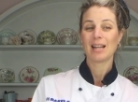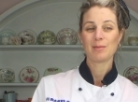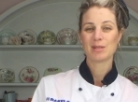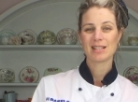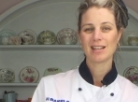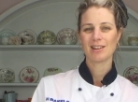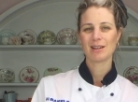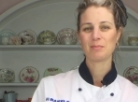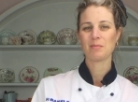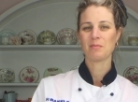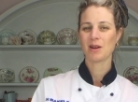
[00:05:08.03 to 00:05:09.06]
My name is
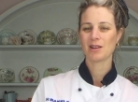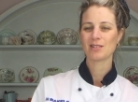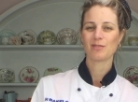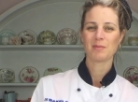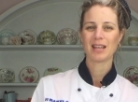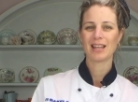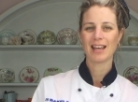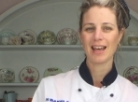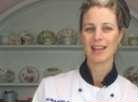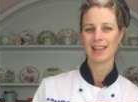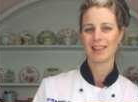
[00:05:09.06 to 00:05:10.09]
Kerry Morris from Eat
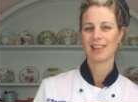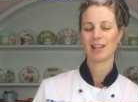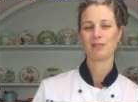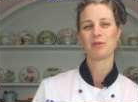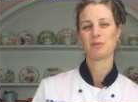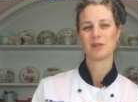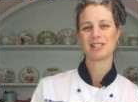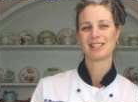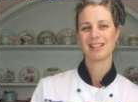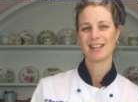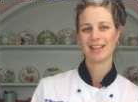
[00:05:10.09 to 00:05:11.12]
Cake. Thank you for
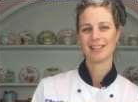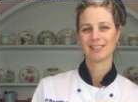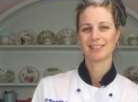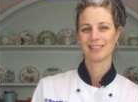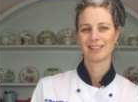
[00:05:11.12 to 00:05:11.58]
watching today.